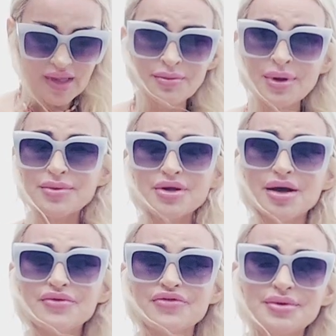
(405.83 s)
Maybe they're
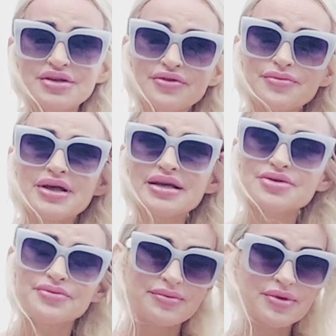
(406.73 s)
coming from a different place.
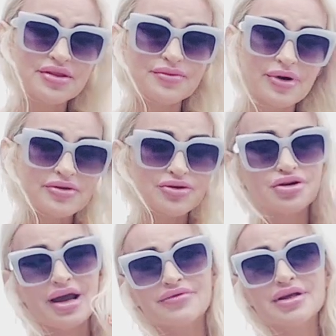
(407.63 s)
You might meet them while you're
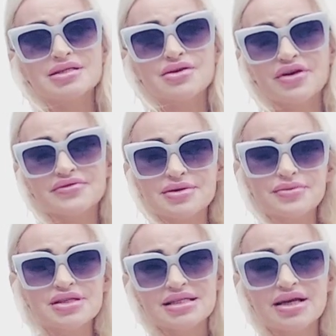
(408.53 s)
traveling. So if you have
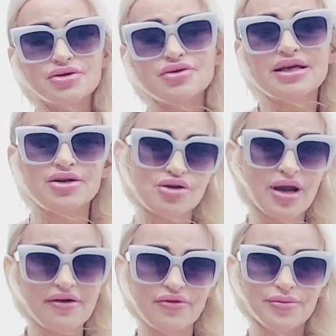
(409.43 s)
something scheduled, like a
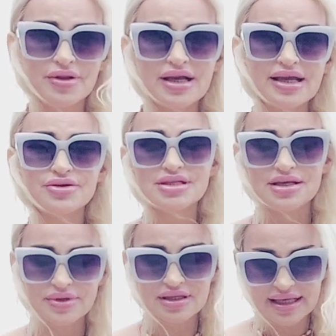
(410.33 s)
travel plan or
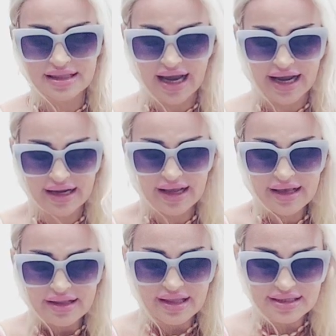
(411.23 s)
something like that,
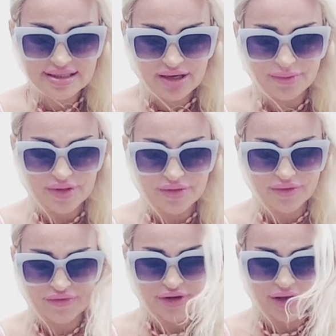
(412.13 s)
that's coming through
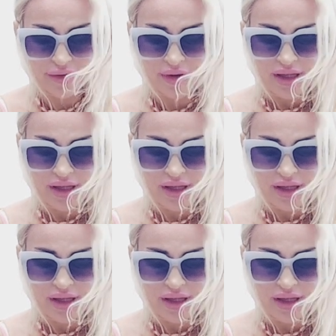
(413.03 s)
for you.